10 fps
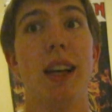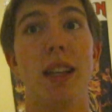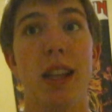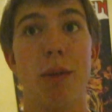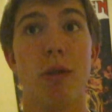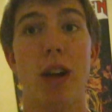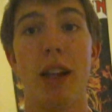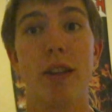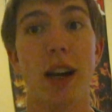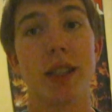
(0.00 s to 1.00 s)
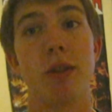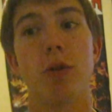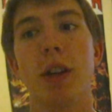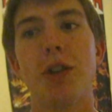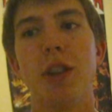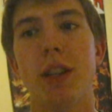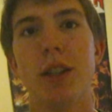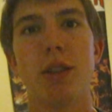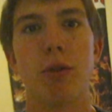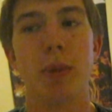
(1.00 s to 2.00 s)
And they will either ask you
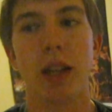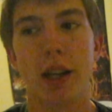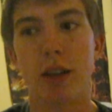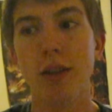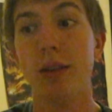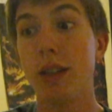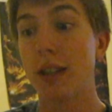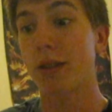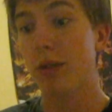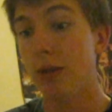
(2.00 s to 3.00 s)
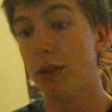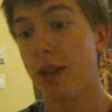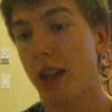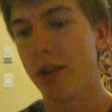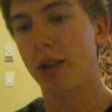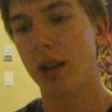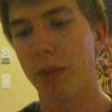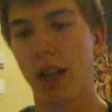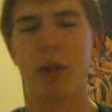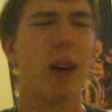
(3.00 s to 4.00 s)
questions or be like, oh, that's cool, and then you're going to
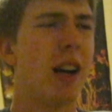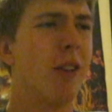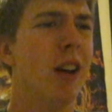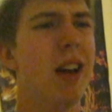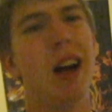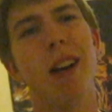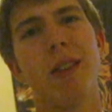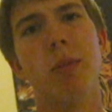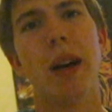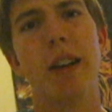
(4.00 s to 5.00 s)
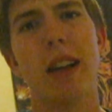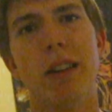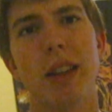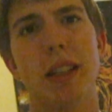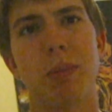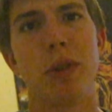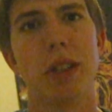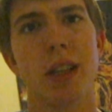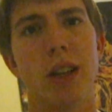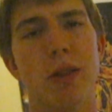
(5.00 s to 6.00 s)
be like, wow, I feel better now that this
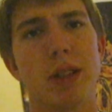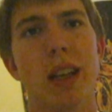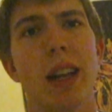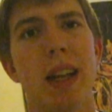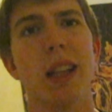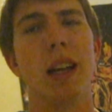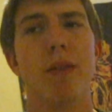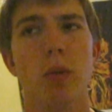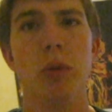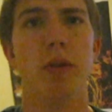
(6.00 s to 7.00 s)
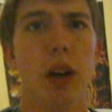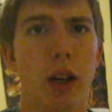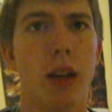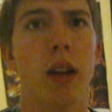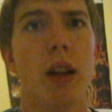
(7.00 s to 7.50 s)
person knows, and life will move on.